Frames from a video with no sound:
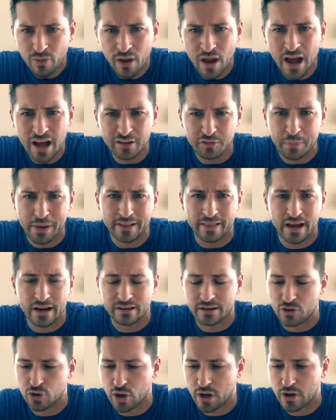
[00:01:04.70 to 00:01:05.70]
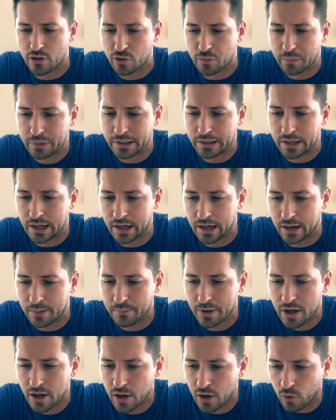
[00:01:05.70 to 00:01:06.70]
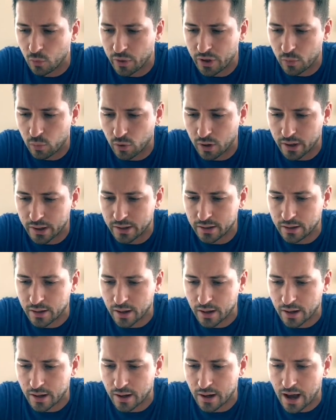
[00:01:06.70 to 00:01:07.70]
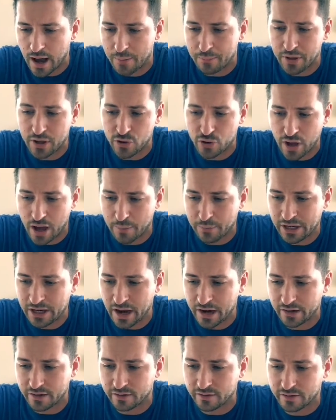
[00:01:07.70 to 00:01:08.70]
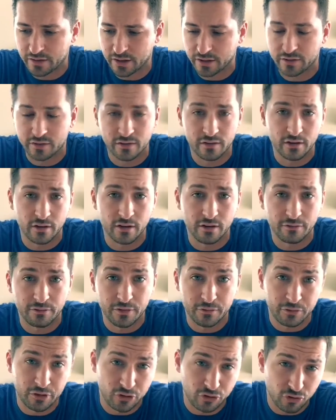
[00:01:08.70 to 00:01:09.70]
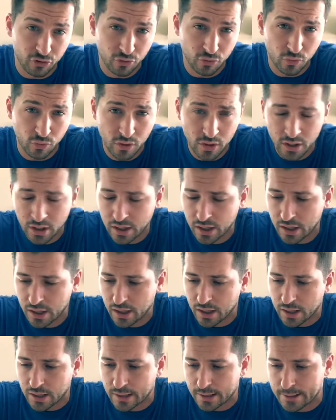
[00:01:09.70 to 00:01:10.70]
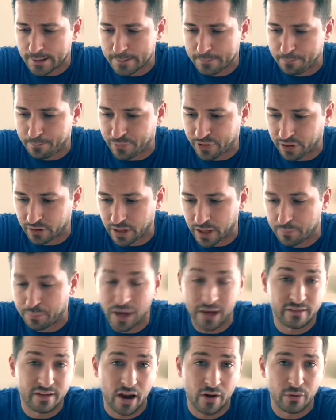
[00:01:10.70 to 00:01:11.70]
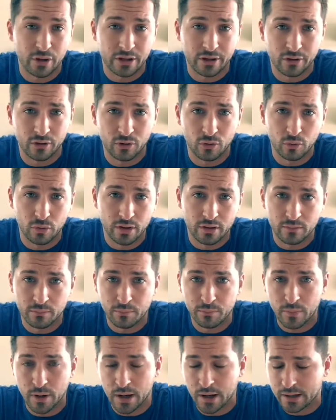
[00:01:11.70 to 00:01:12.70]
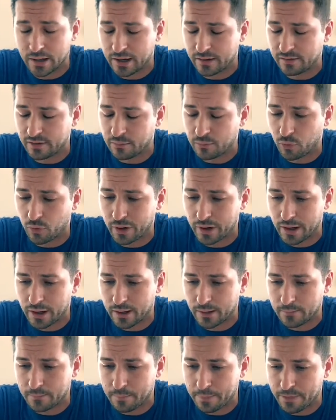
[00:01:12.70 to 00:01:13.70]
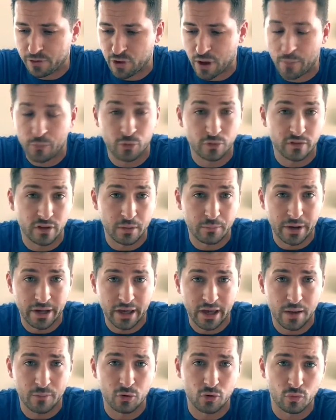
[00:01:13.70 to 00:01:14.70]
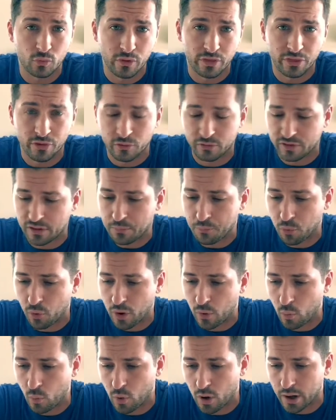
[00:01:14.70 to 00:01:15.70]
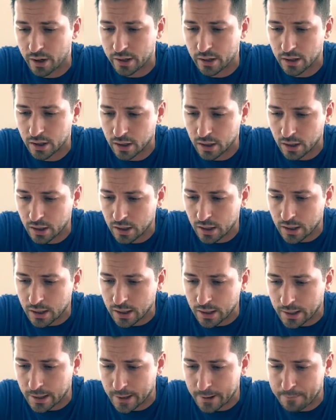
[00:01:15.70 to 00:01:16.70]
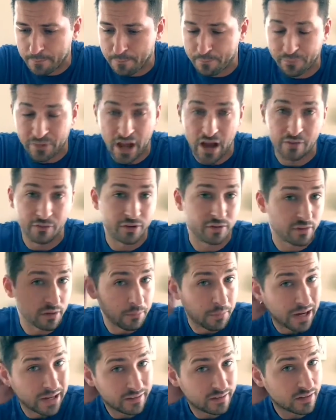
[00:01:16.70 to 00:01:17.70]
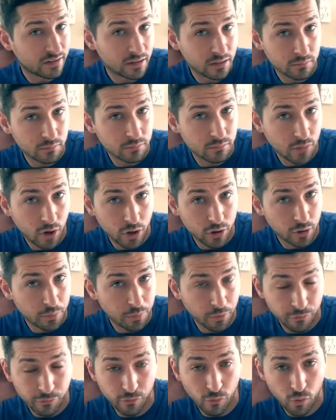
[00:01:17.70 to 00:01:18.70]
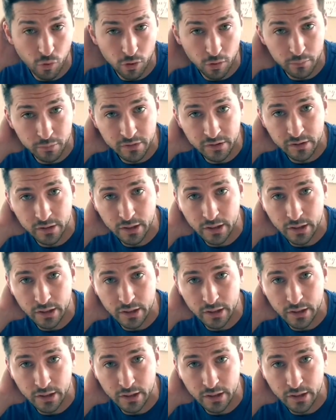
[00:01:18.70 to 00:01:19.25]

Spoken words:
I expect that to change. But week one, I beat Jobby 96 to 52, led by Tyreek Hill with 19.8. Jobby was led by Cam Newton with 13.1. Obviously, my team underperformed.